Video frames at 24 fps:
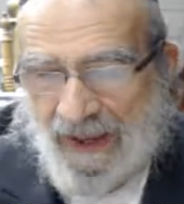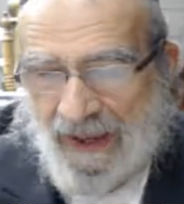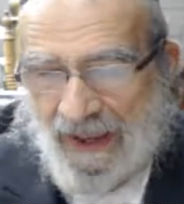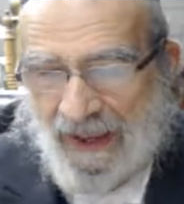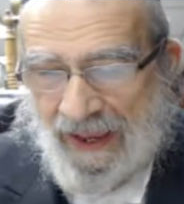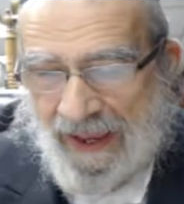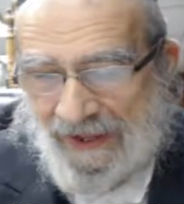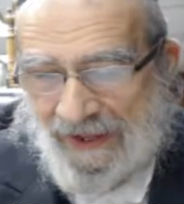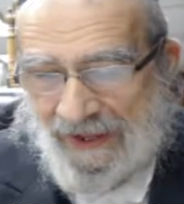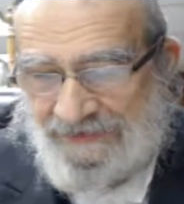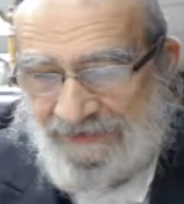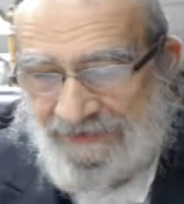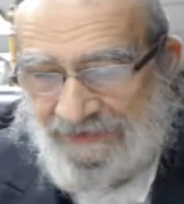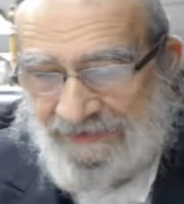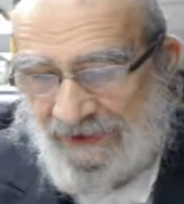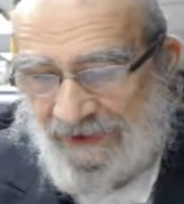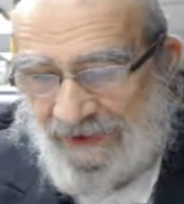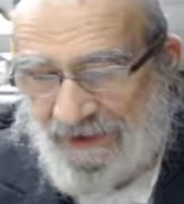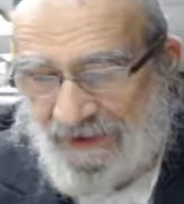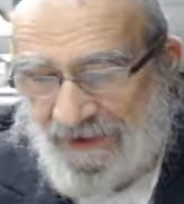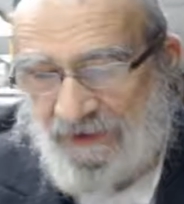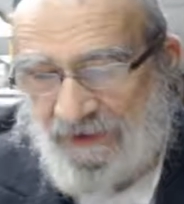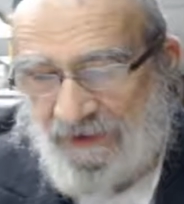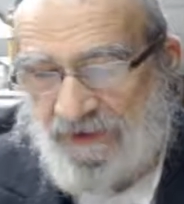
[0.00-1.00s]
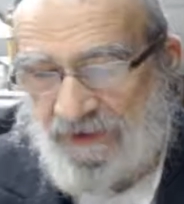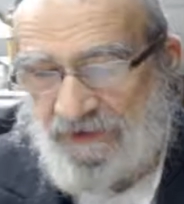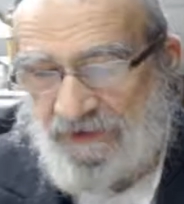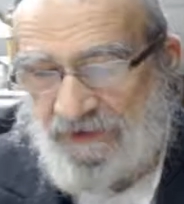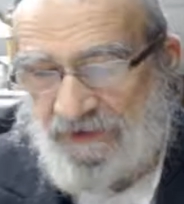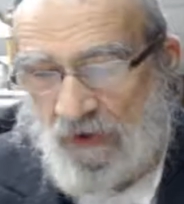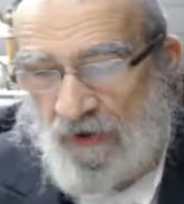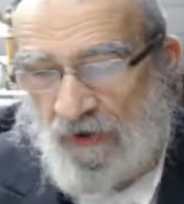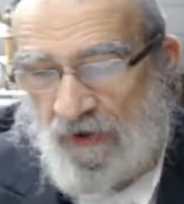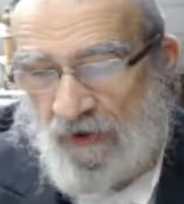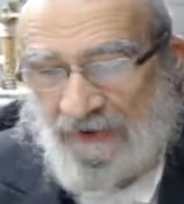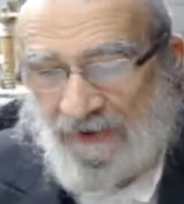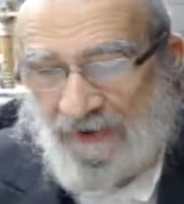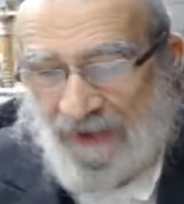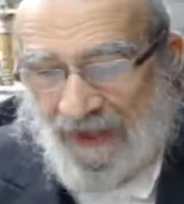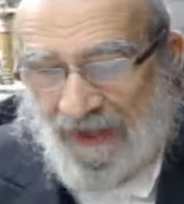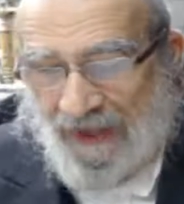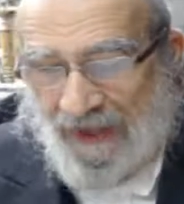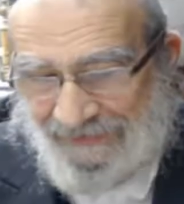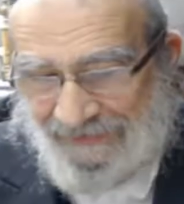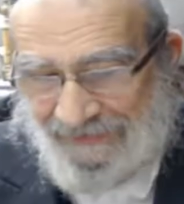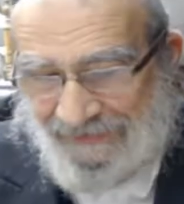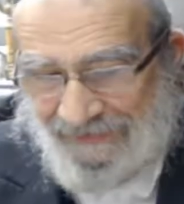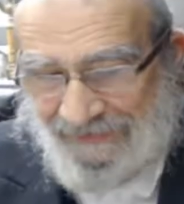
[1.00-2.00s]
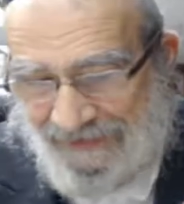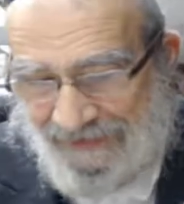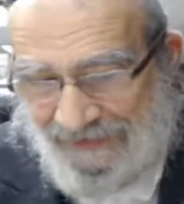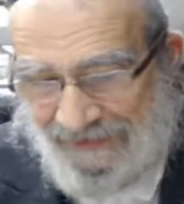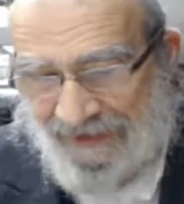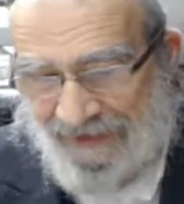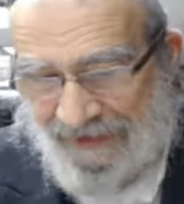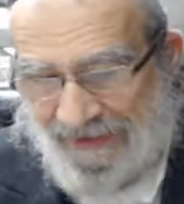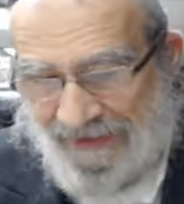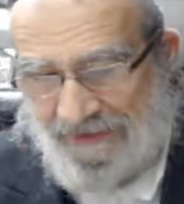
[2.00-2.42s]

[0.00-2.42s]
as it is, meaning the oil at the state